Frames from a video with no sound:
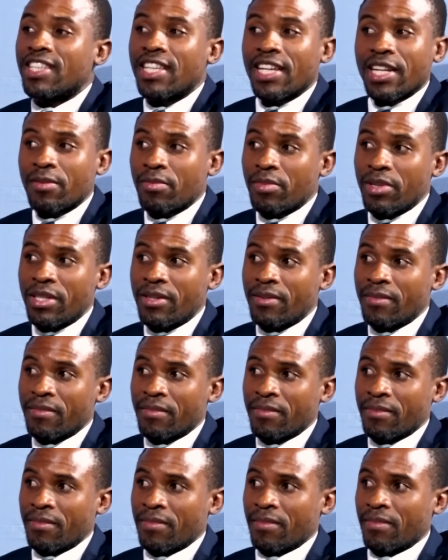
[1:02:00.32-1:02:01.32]
therapy,
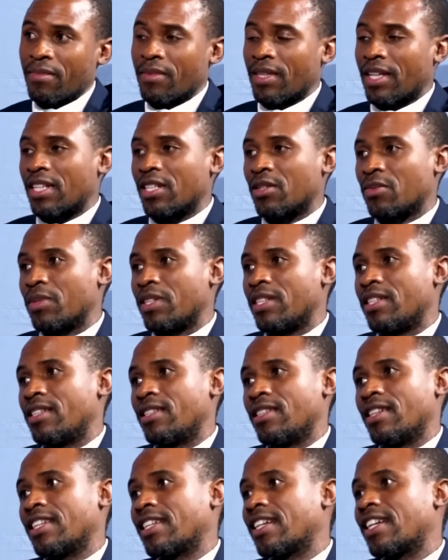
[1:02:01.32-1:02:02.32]
and
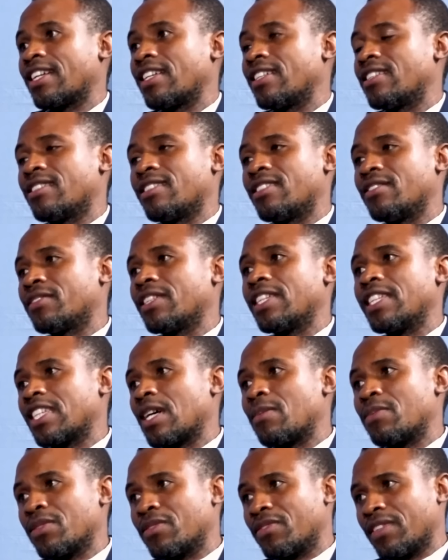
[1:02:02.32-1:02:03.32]
we encourage different
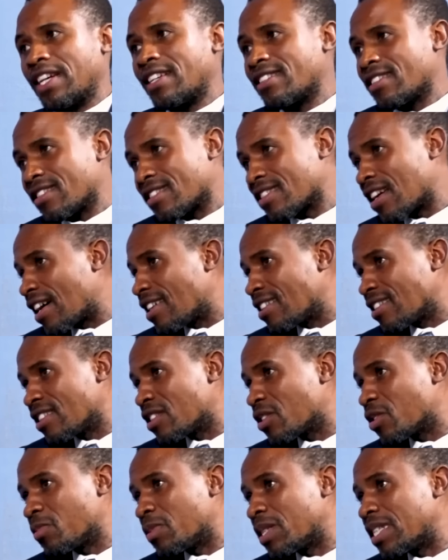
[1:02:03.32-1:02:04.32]
types of
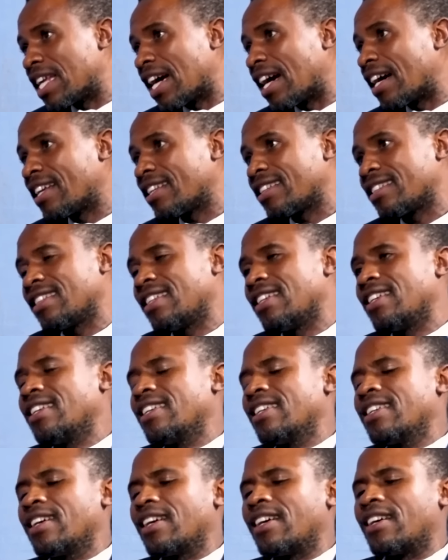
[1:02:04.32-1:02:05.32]
exercises to be done.
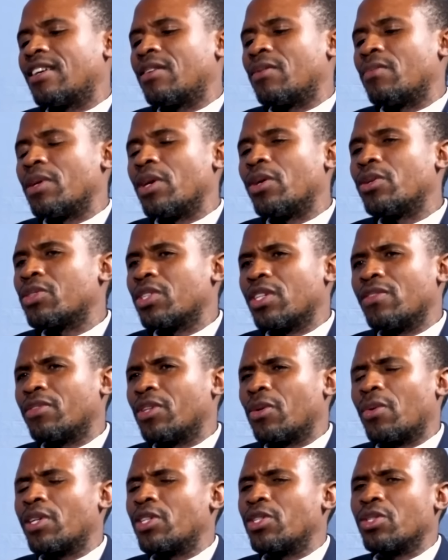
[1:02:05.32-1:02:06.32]
We also have
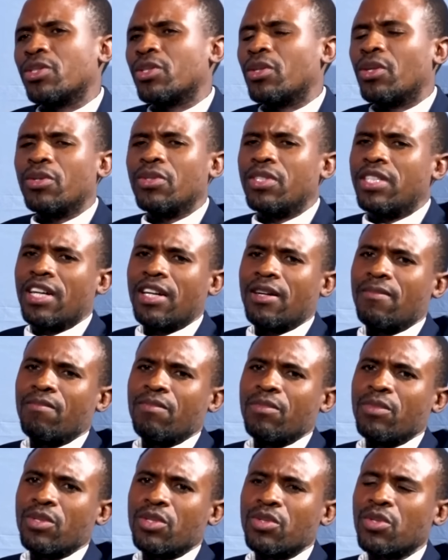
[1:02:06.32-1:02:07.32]
got what is called
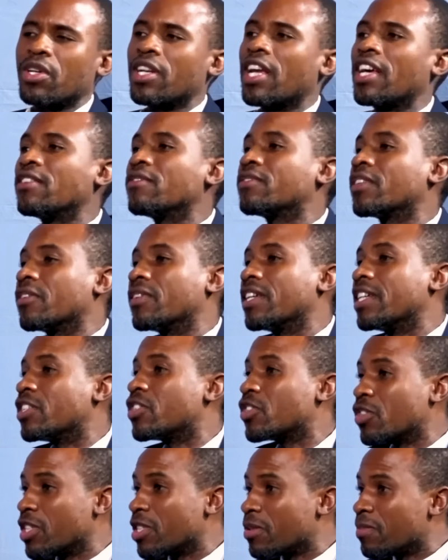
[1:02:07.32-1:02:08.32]
sonar infrared
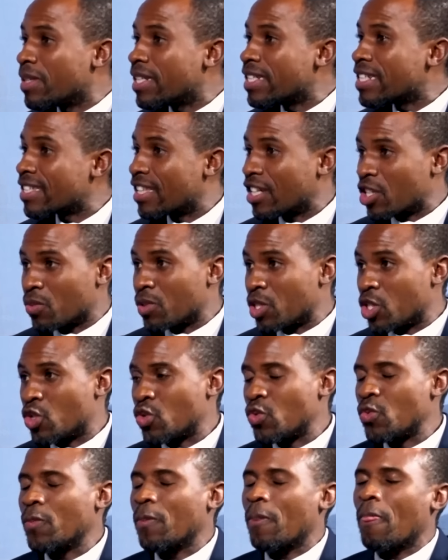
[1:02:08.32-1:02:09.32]
treatment that we
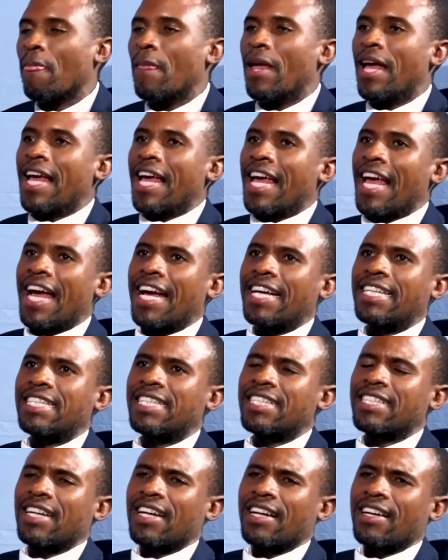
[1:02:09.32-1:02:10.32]
do.
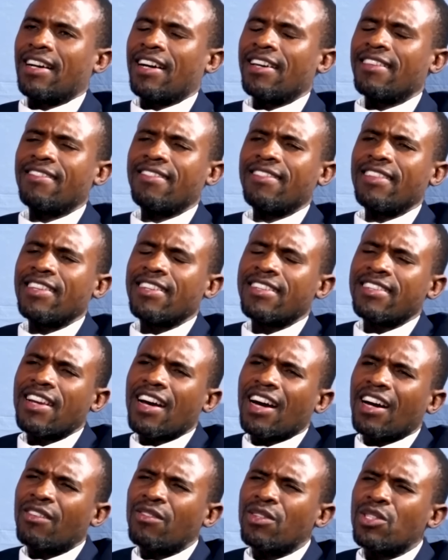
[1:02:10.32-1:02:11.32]
And I think
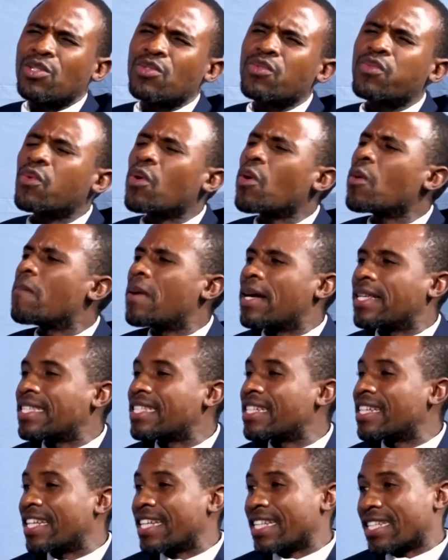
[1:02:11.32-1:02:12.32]
now it's 4
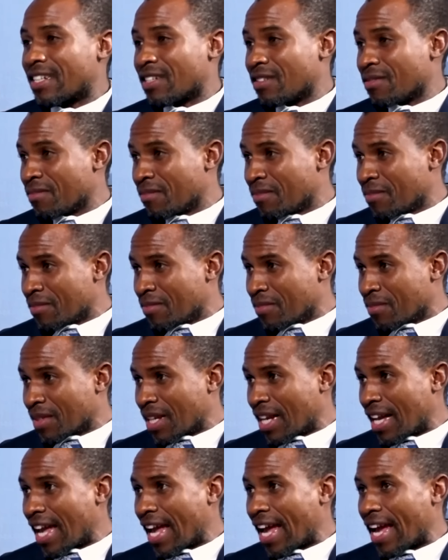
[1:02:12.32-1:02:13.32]
months later,
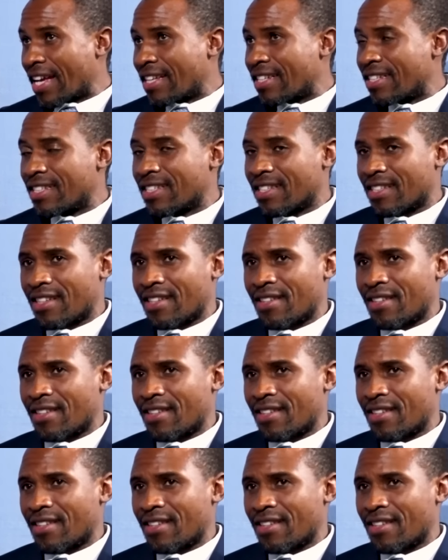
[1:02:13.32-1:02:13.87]
and